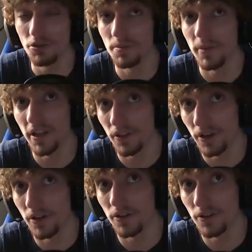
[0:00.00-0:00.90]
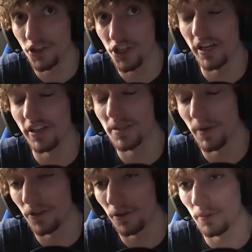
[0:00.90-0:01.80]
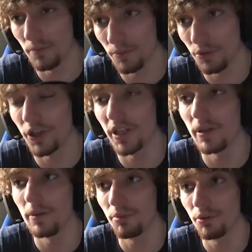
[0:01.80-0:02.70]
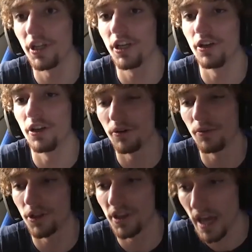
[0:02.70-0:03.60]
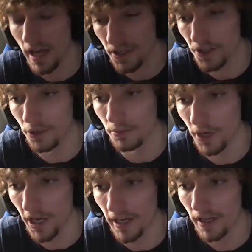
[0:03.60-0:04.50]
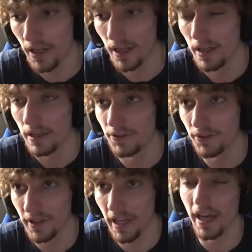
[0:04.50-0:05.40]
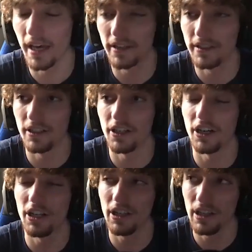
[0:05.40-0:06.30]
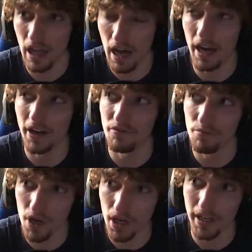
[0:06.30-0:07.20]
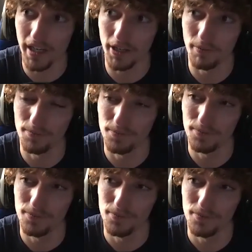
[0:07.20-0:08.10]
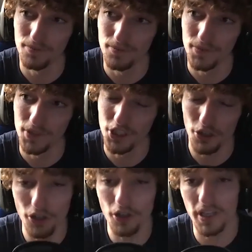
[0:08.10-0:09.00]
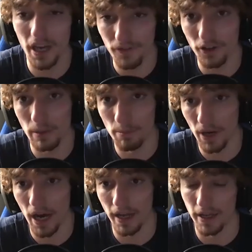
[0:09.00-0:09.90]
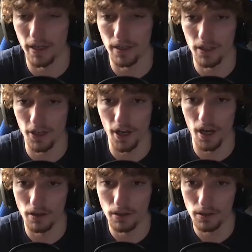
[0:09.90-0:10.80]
Smith and Jaden Smith are pretty good at what they do, but they had a lot of money. So you could definitely buy it, you know?